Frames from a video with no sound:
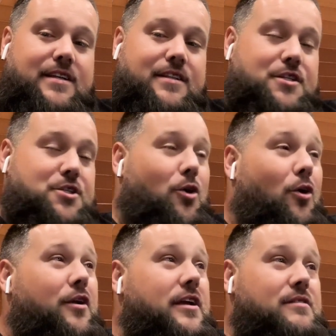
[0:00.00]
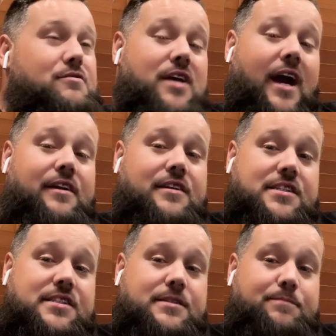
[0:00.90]
The story of
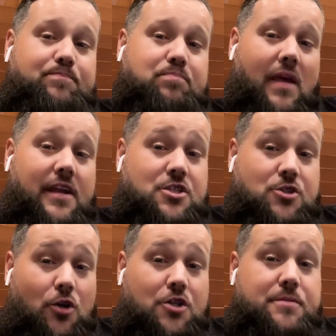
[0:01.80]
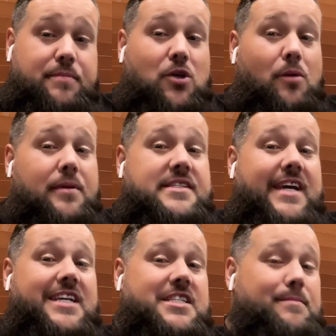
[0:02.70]
Jairus and his daughter become a
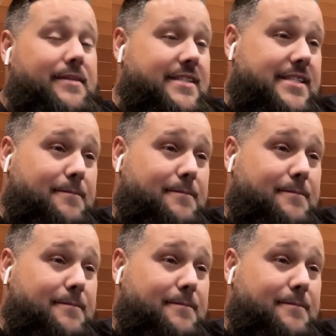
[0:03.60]
testament